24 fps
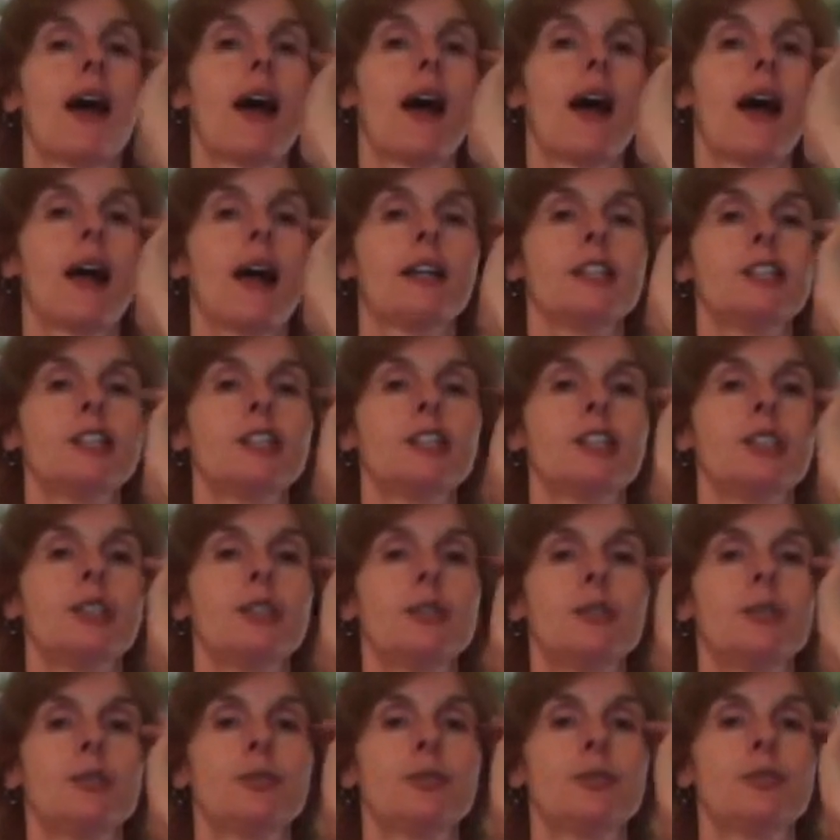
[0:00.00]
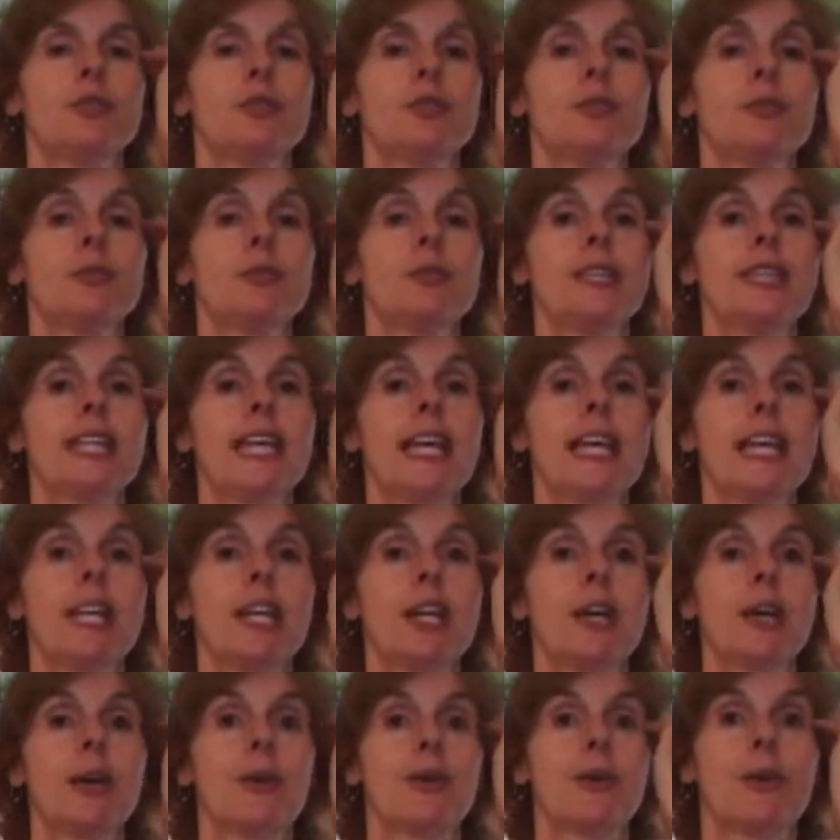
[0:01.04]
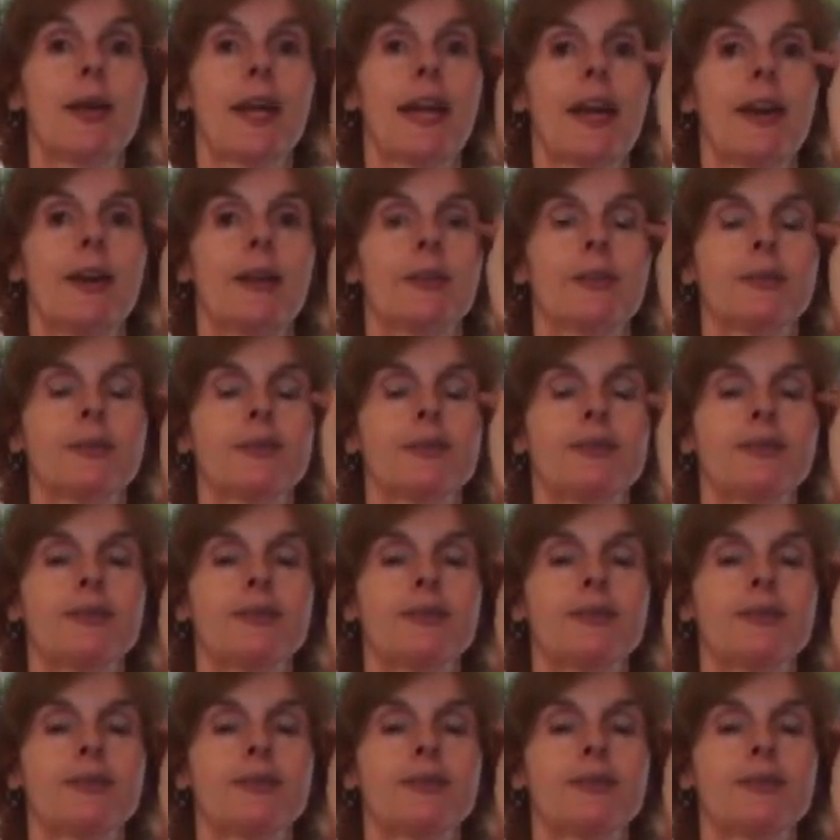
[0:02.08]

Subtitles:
I choose to let it go now.